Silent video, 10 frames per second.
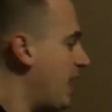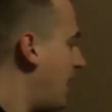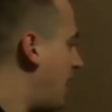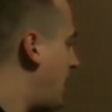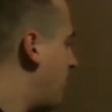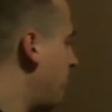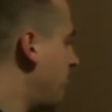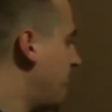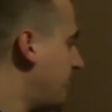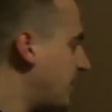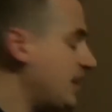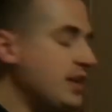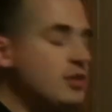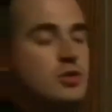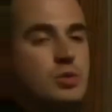The
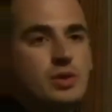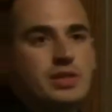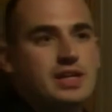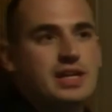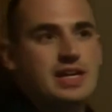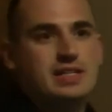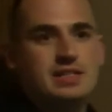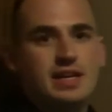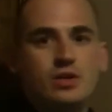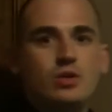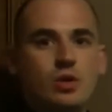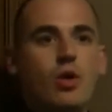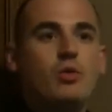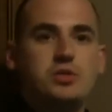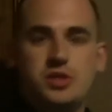other cool thing is that Google
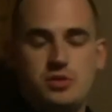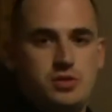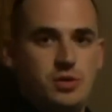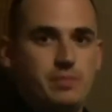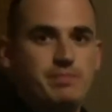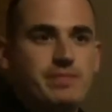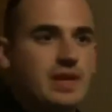owns YouTube.